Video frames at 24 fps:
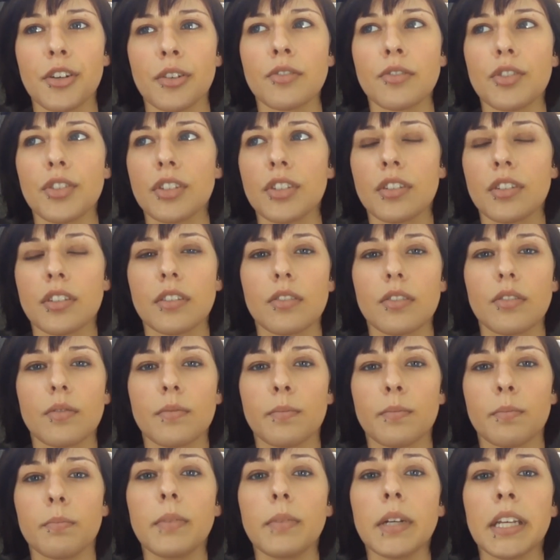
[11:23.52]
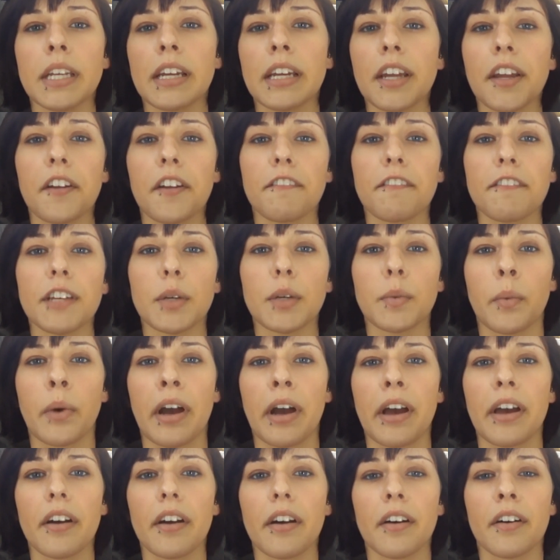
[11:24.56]
just be to get your feet
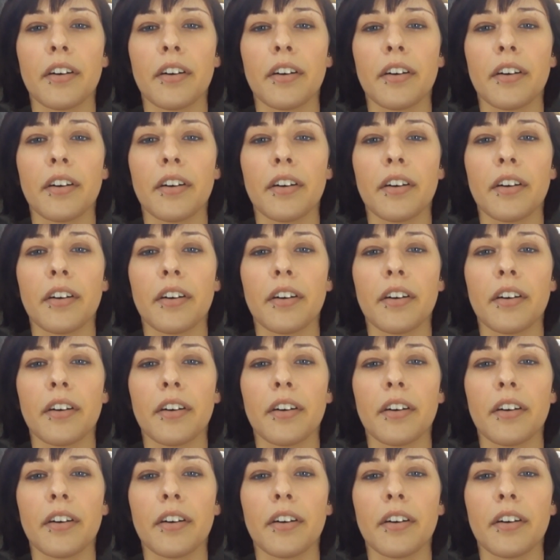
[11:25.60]
wet.